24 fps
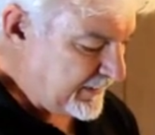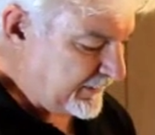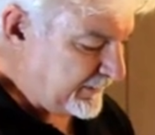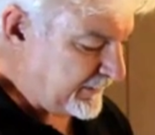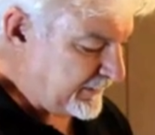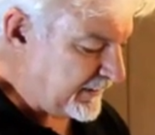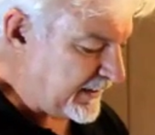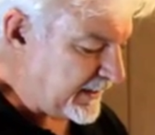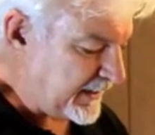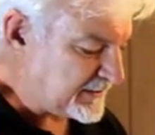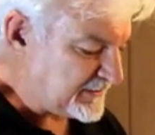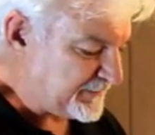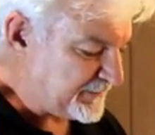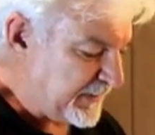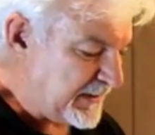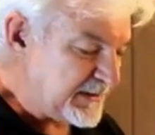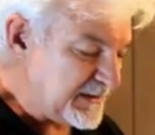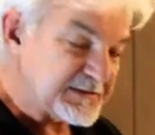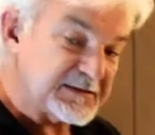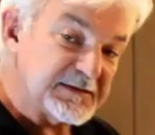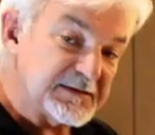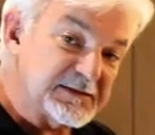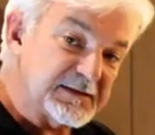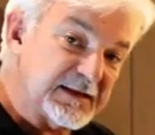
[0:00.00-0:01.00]
The next
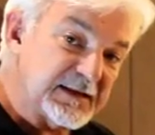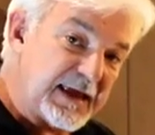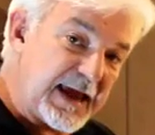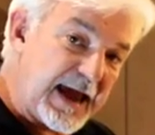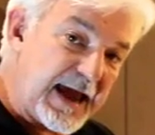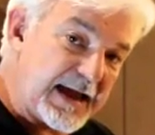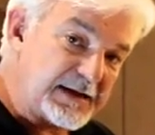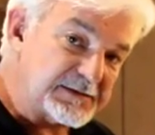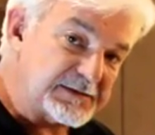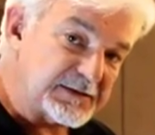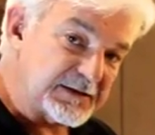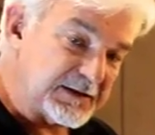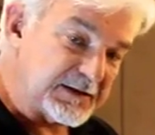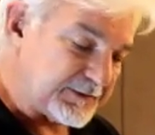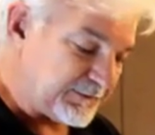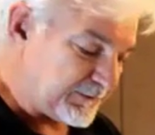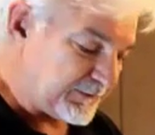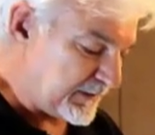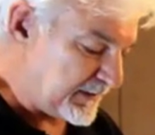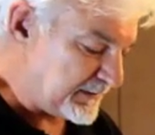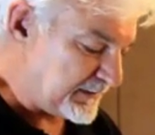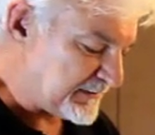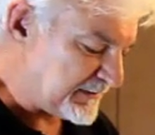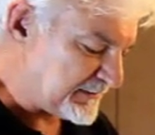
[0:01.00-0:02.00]
piece is the
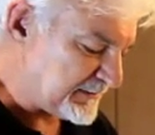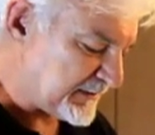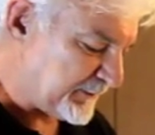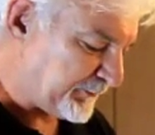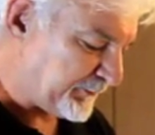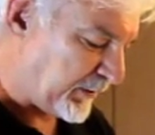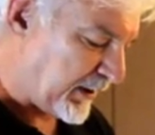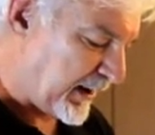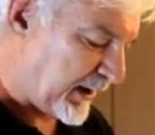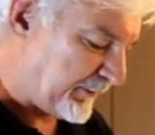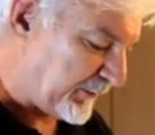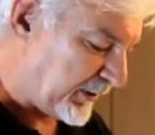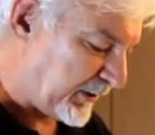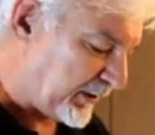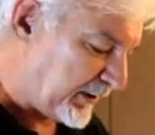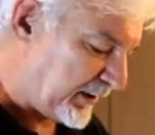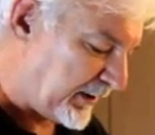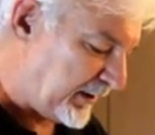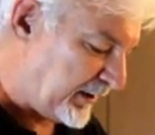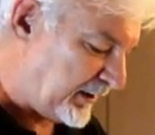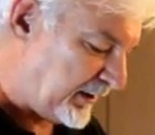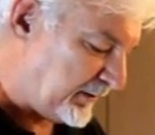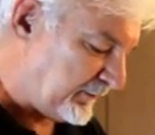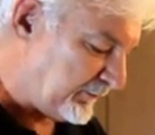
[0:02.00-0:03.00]
gasket. This is the
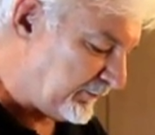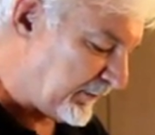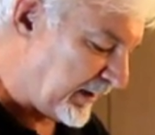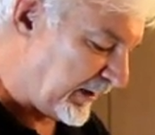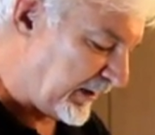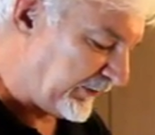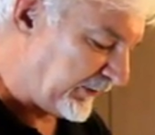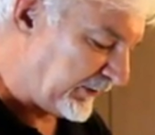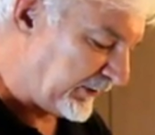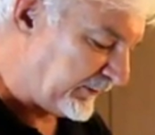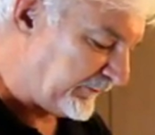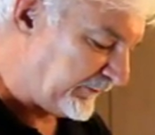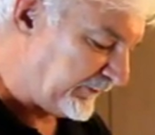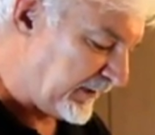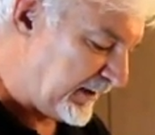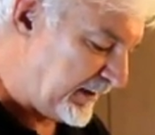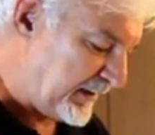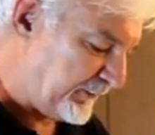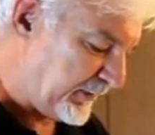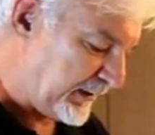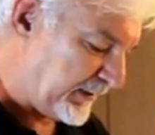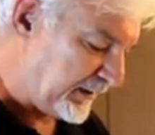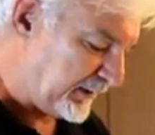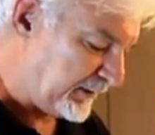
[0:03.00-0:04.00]
primary method of
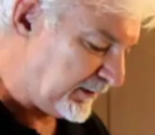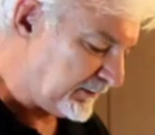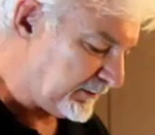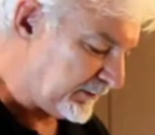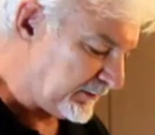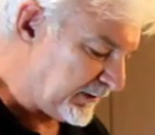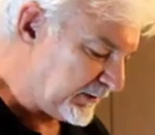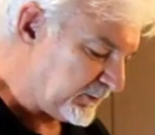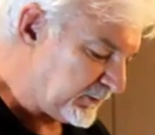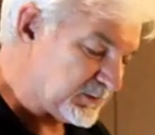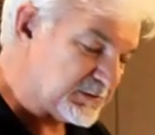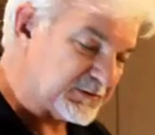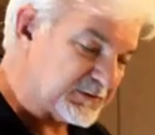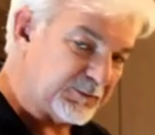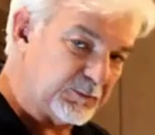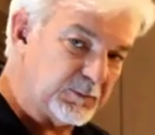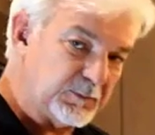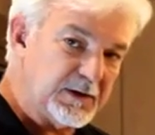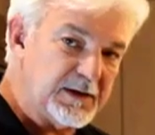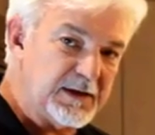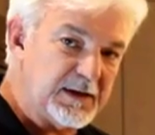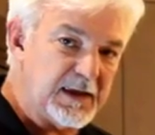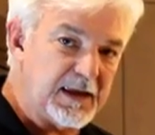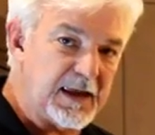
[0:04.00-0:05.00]
keeping liquids
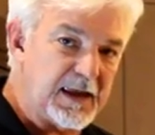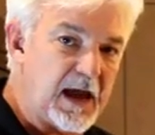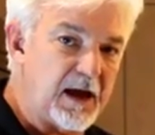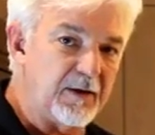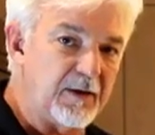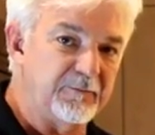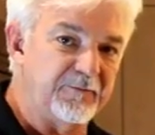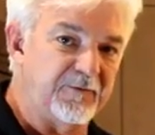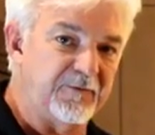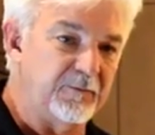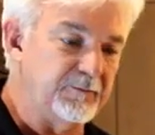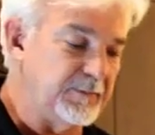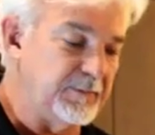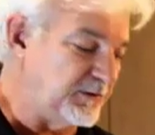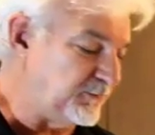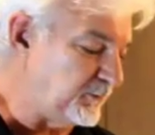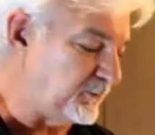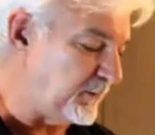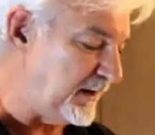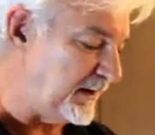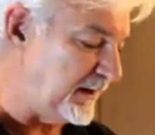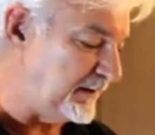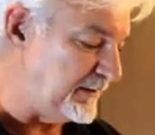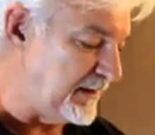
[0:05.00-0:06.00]
from leaking out from
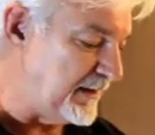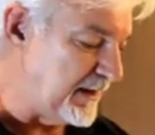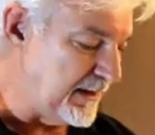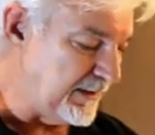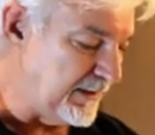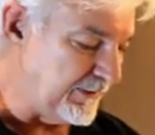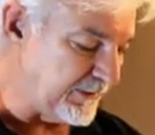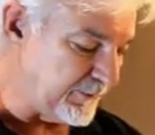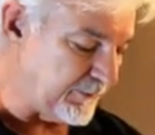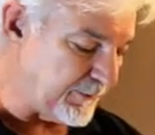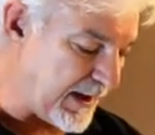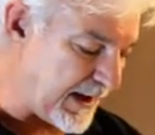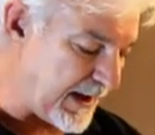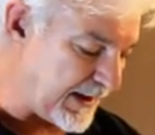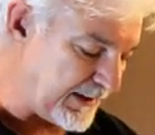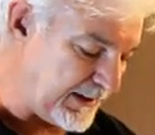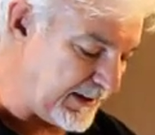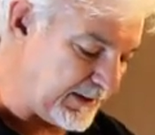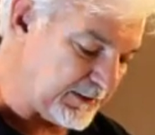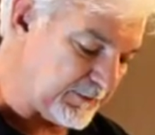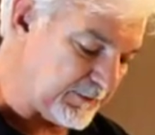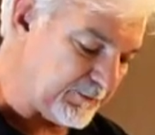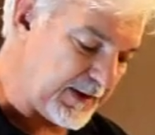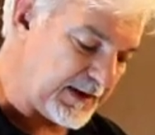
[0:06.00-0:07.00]
between the body
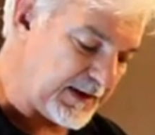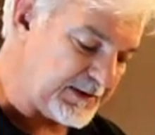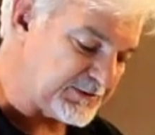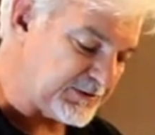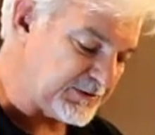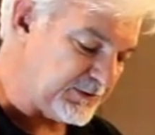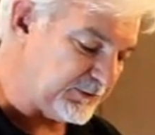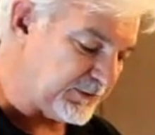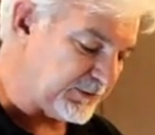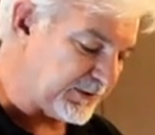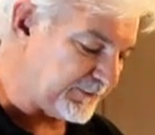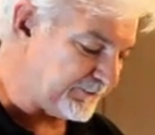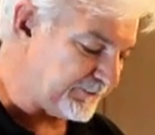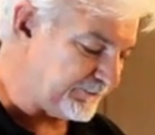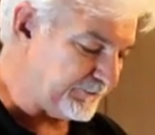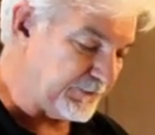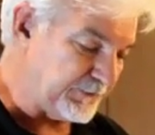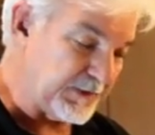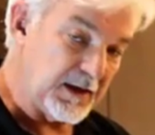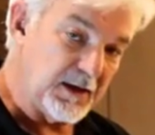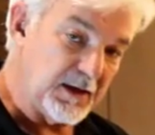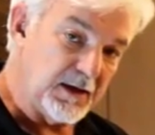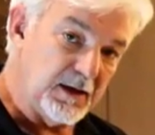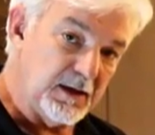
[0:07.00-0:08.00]
and the base unit.
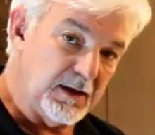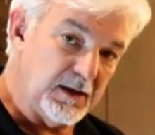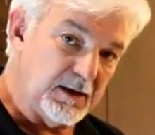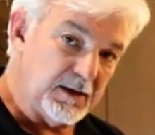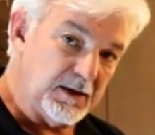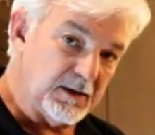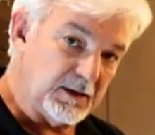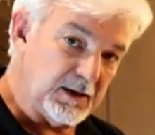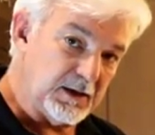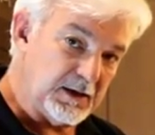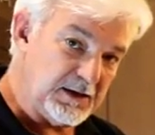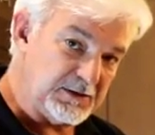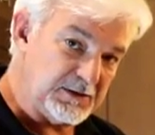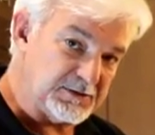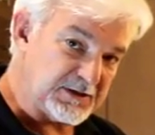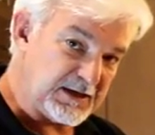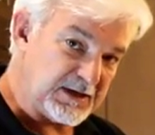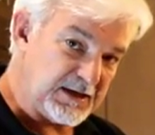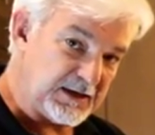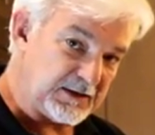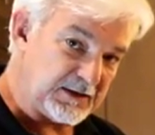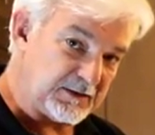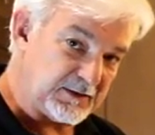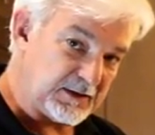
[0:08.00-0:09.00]
Each
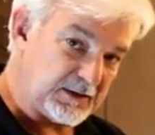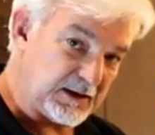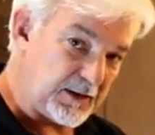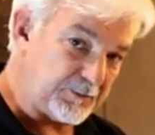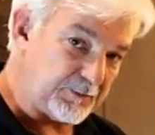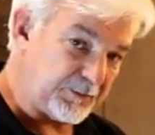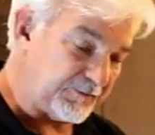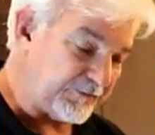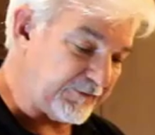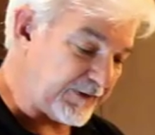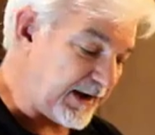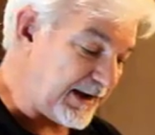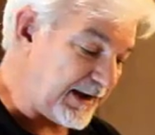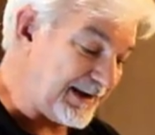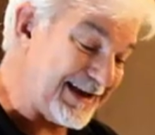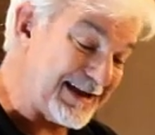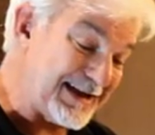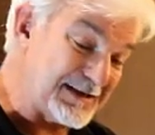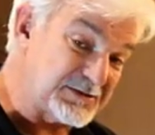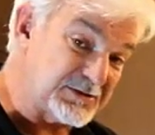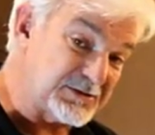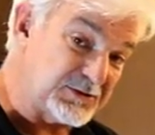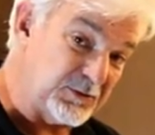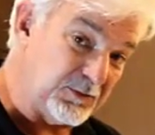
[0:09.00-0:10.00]
kit that I provide
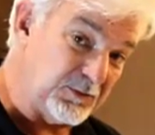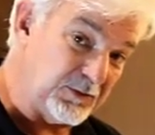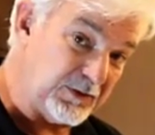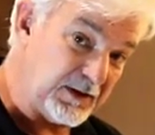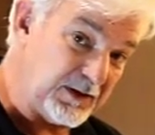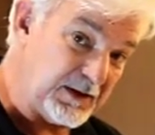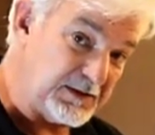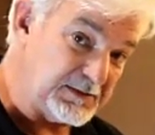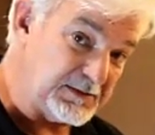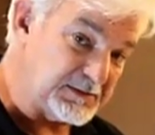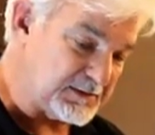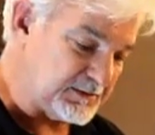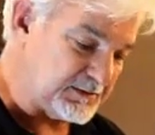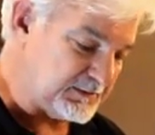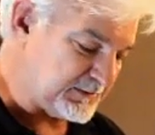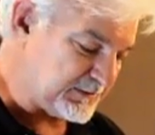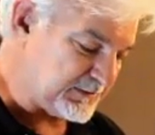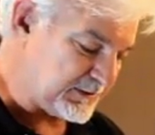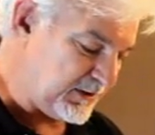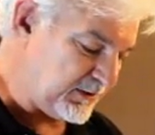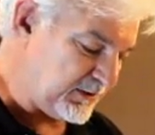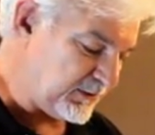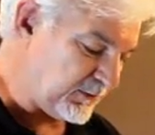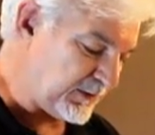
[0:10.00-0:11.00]
has 2 of these,
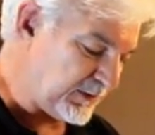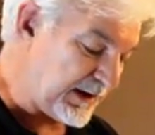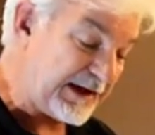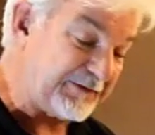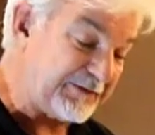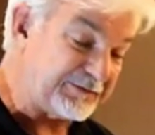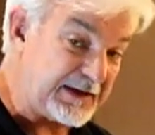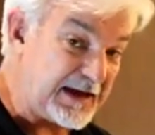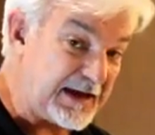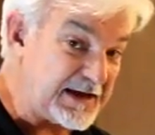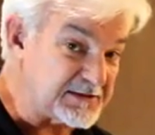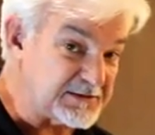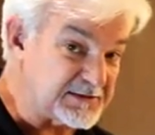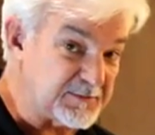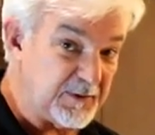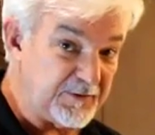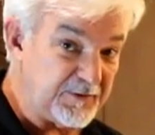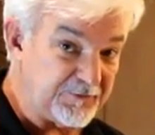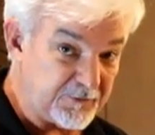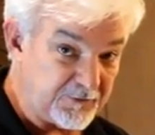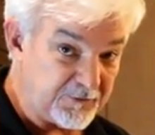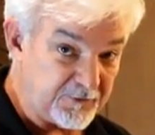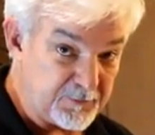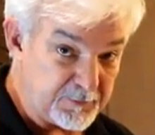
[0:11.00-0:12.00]
so you don't have to ask me
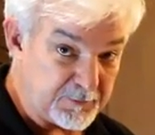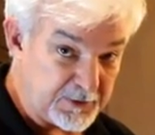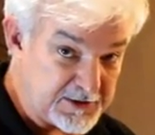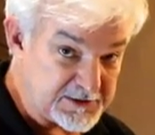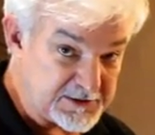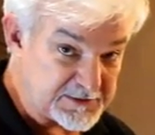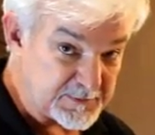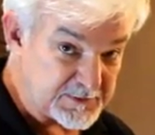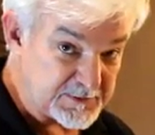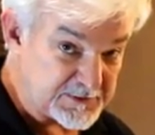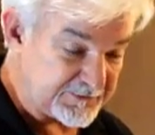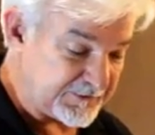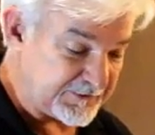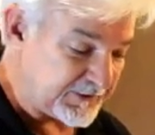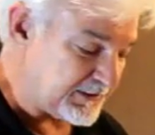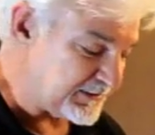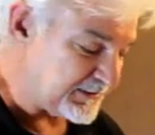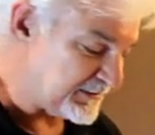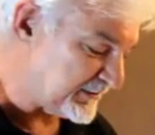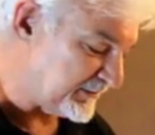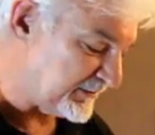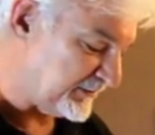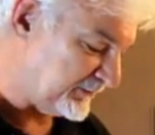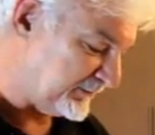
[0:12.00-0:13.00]
for replacements very
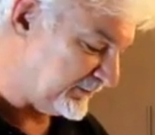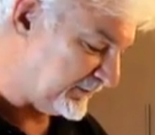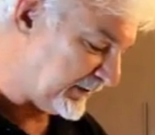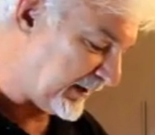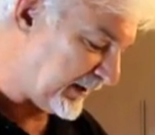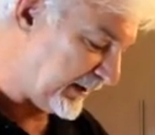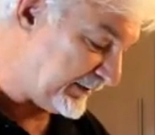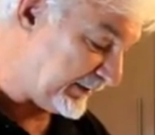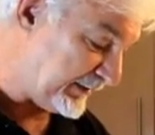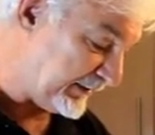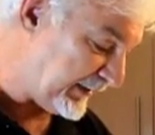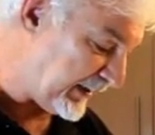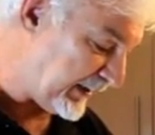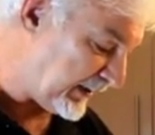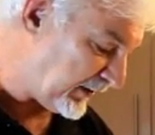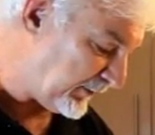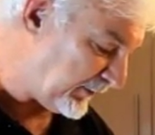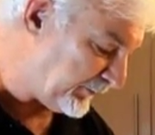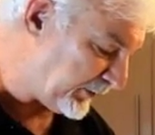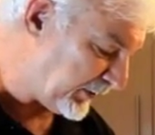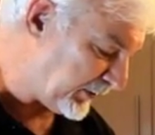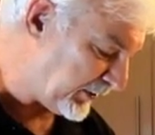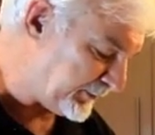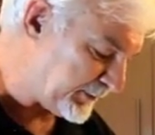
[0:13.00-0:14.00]
soon. I did that
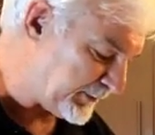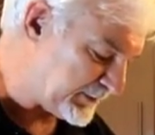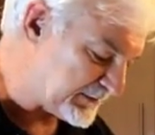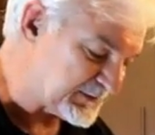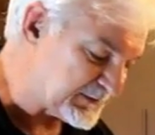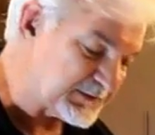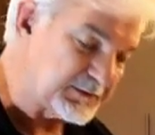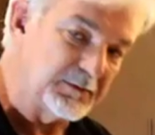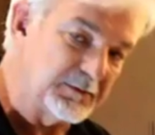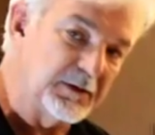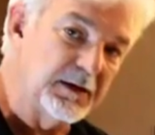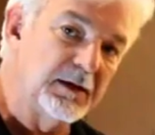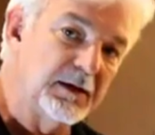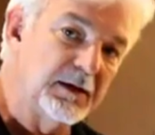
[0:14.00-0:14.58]
on purpose.